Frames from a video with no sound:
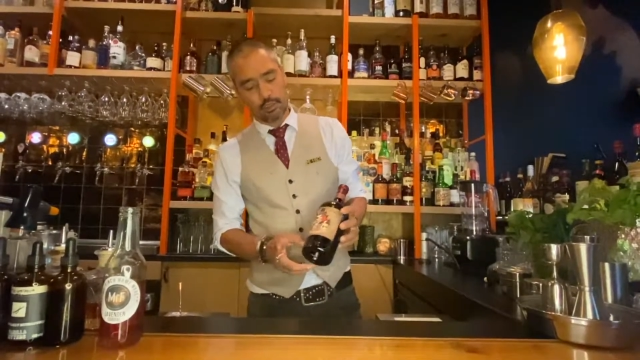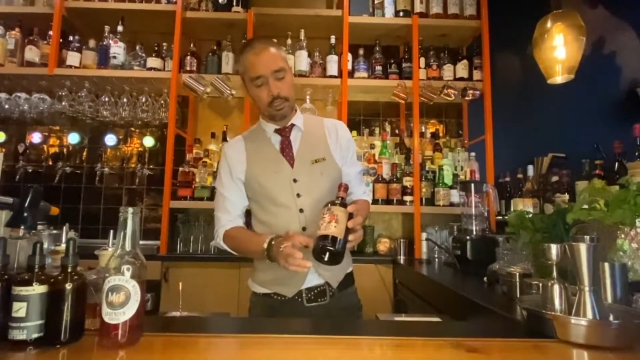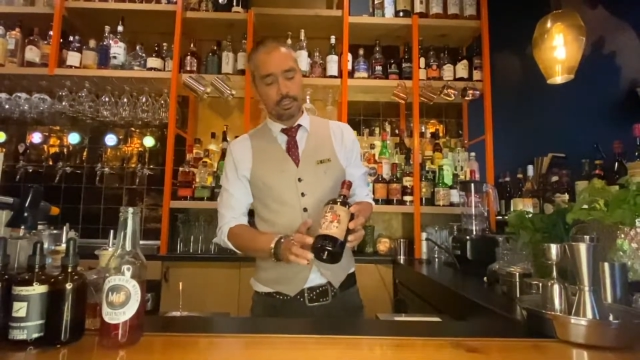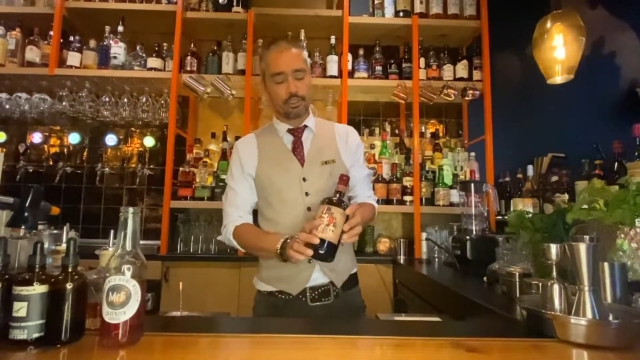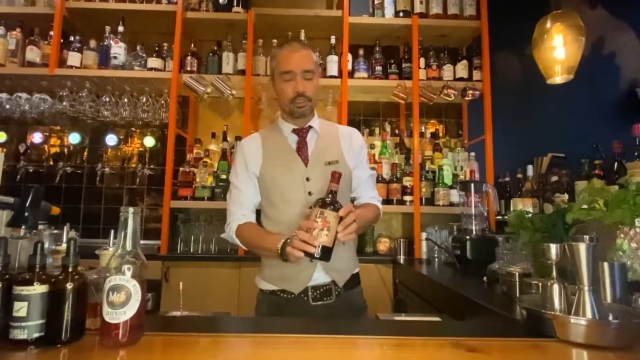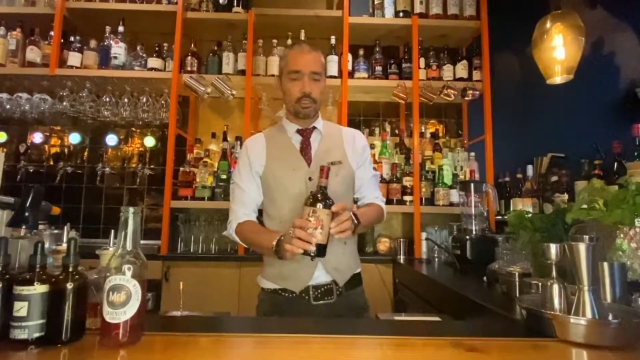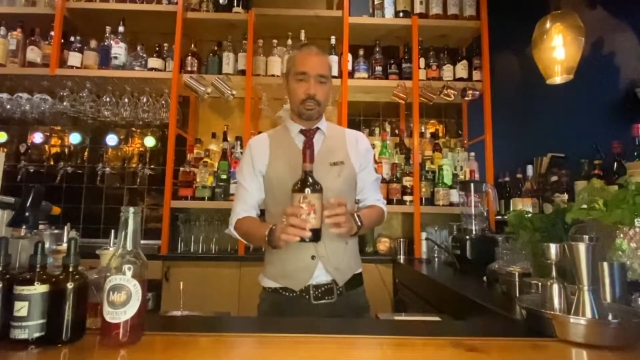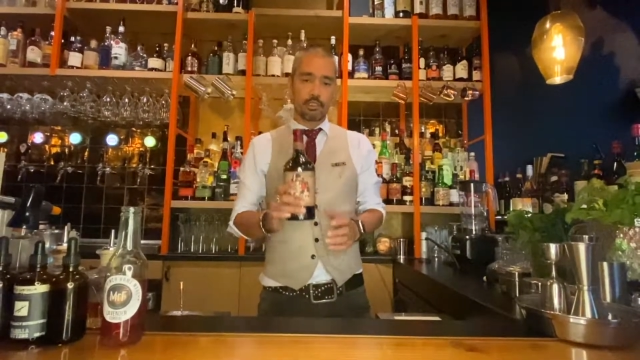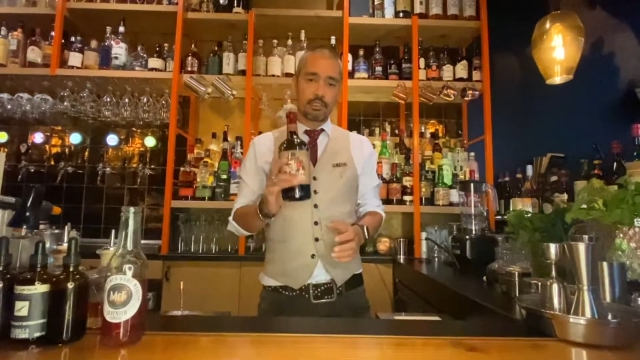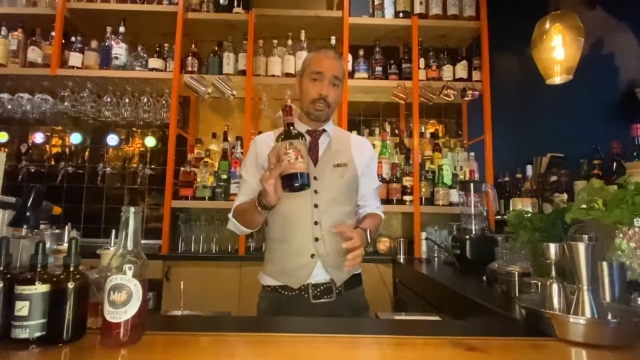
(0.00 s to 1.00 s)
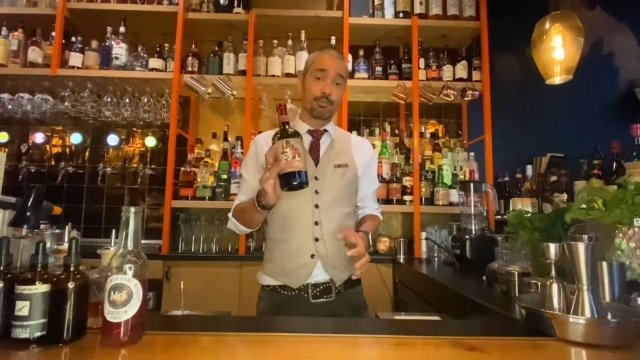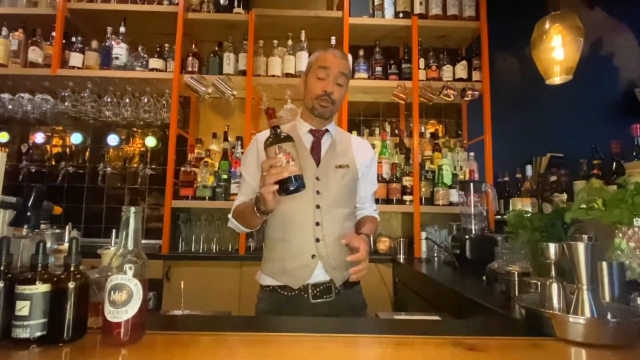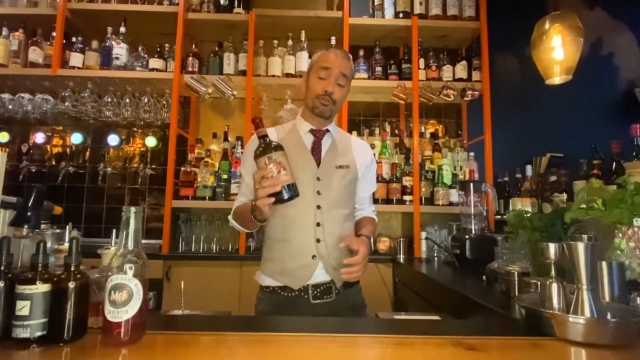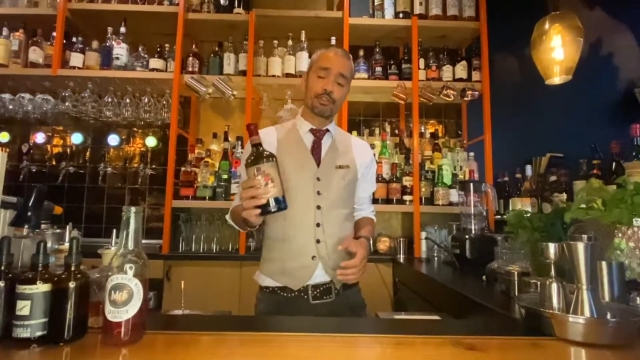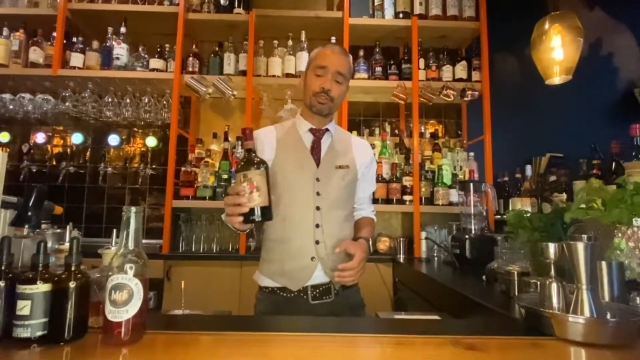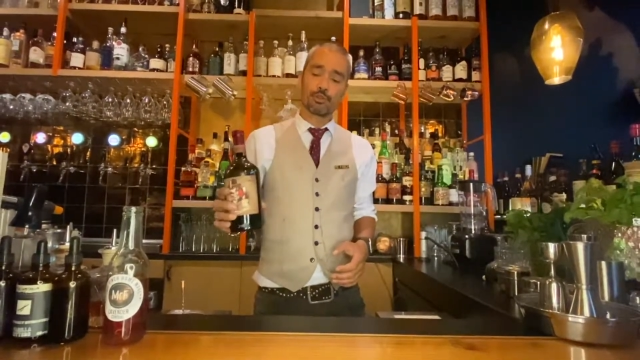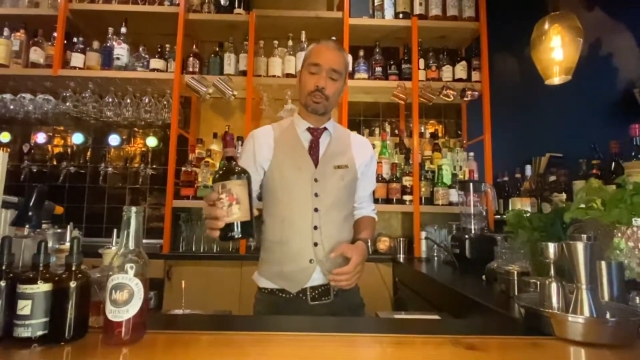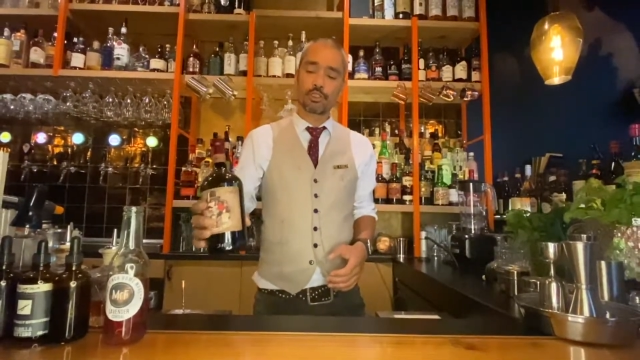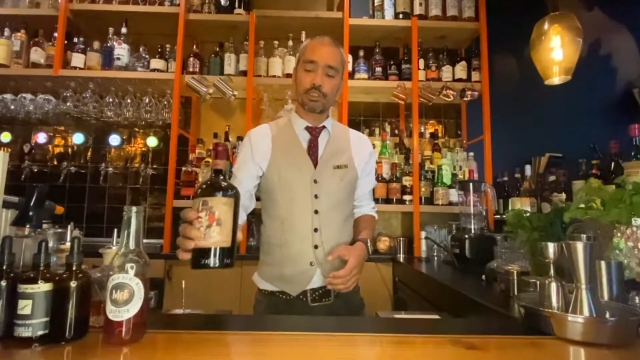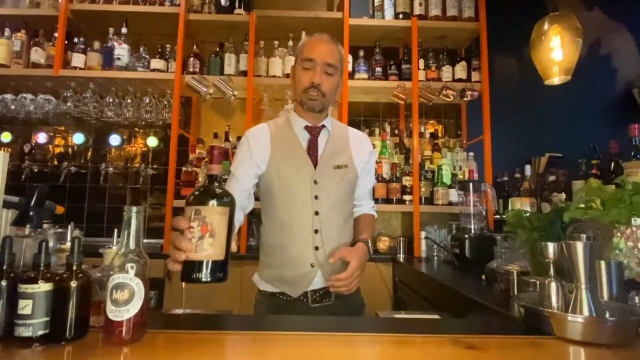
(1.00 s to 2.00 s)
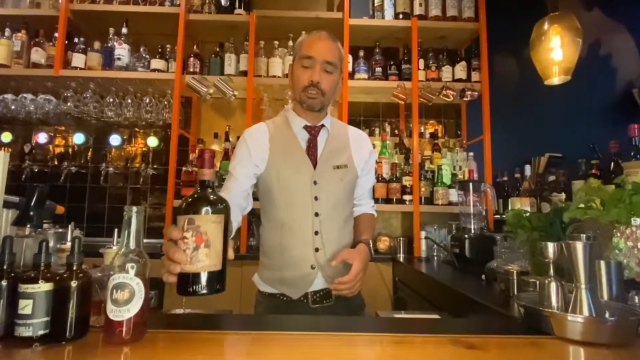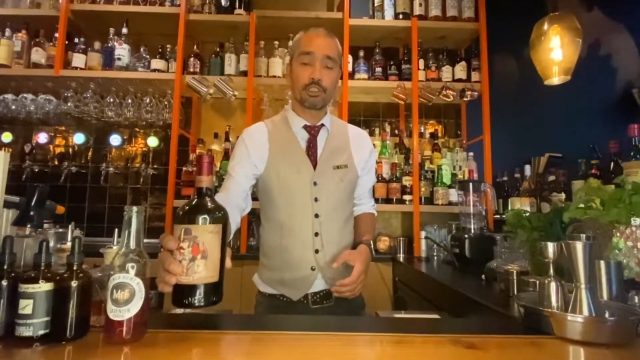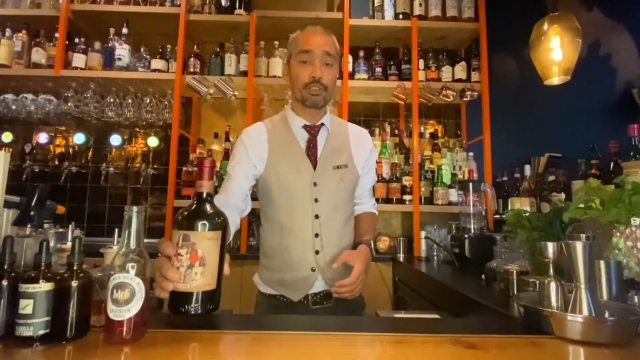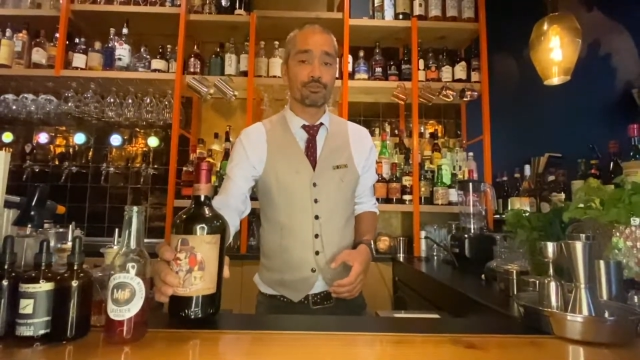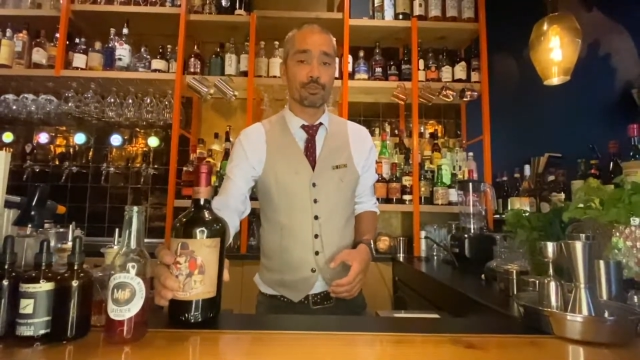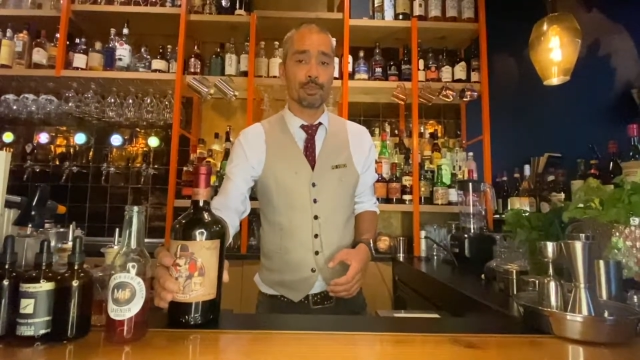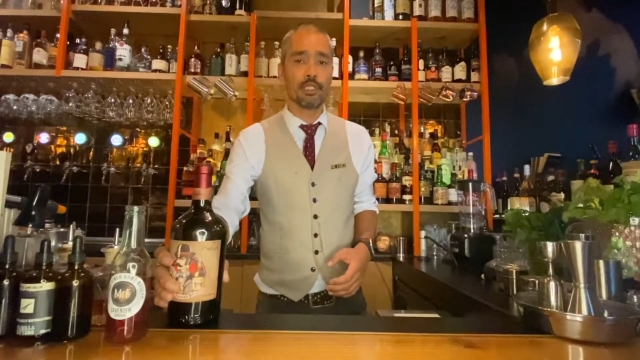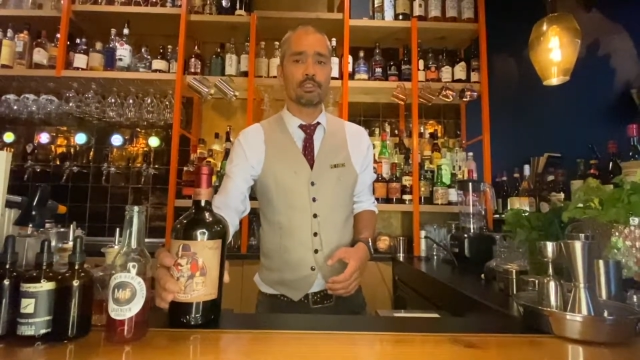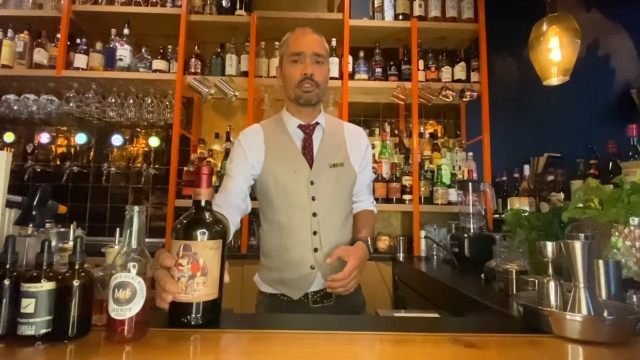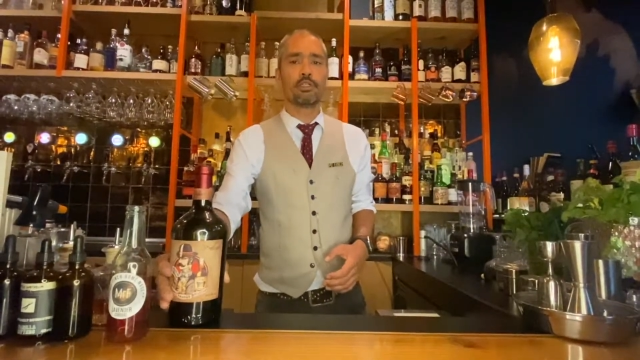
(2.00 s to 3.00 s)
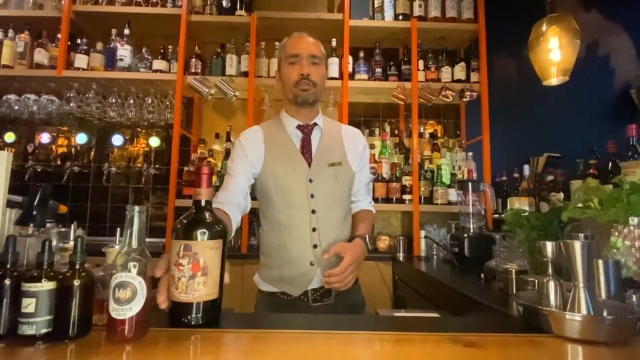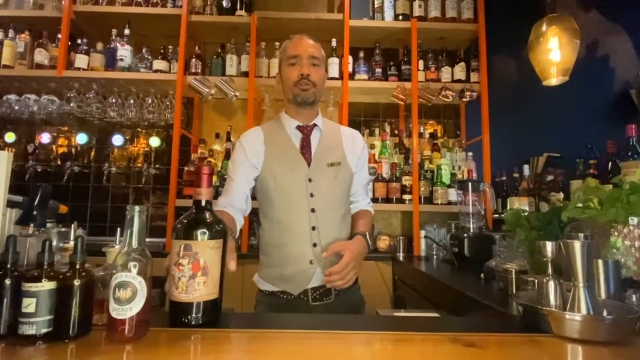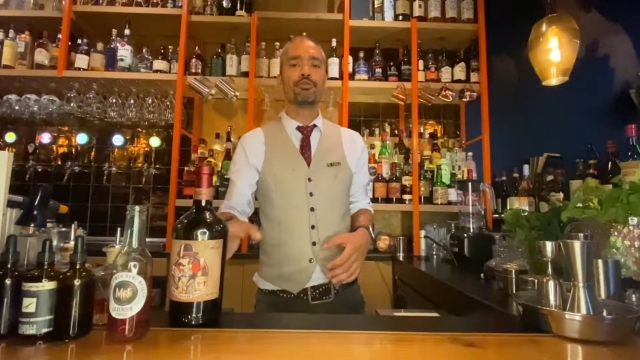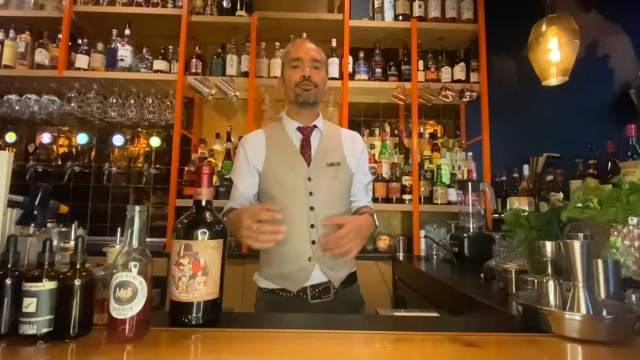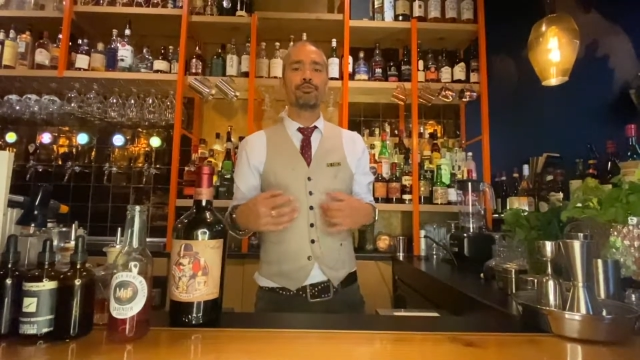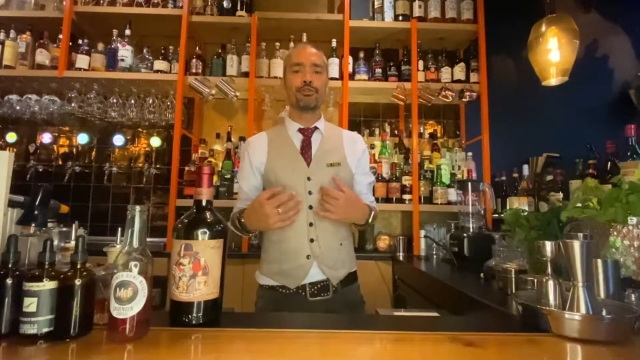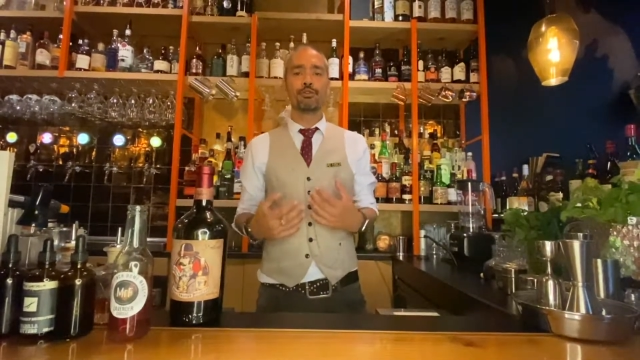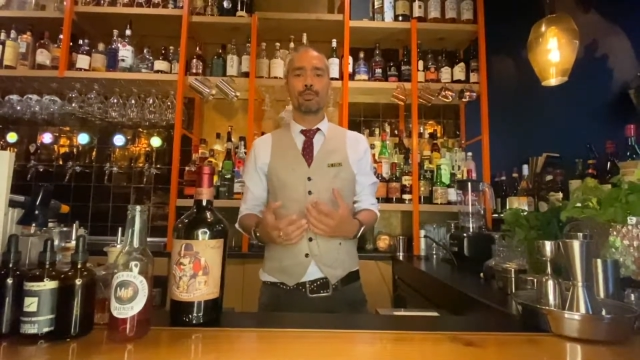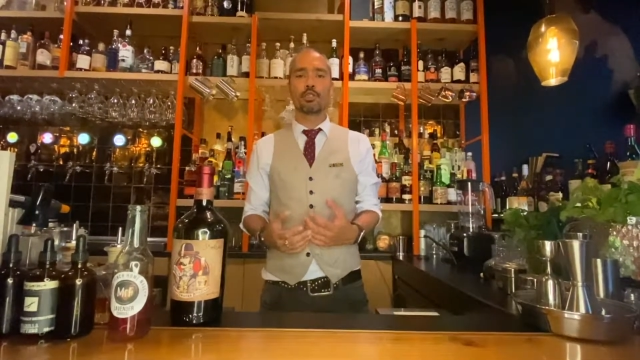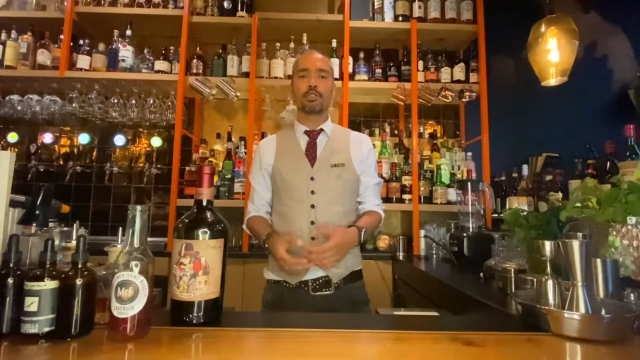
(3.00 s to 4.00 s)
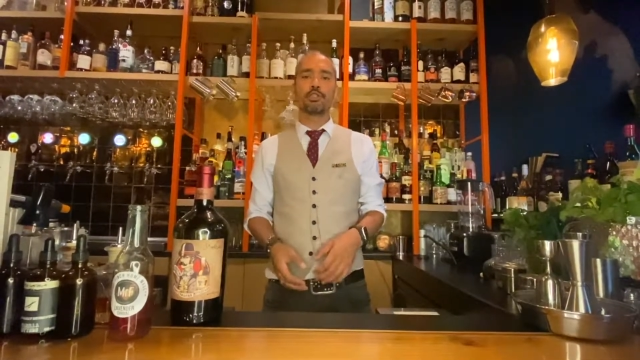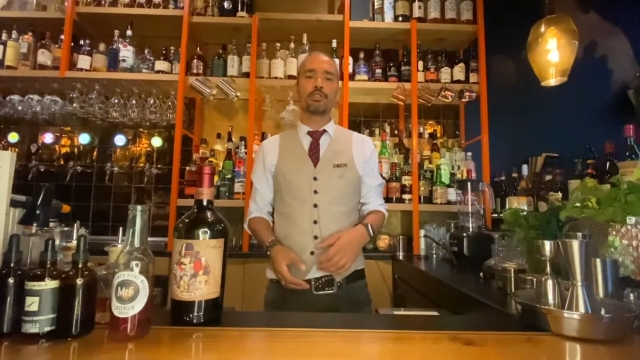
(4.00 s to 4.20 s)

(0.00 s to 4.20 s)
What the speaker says: It's the Del Professore gin, a gin from Italy, full-bodied,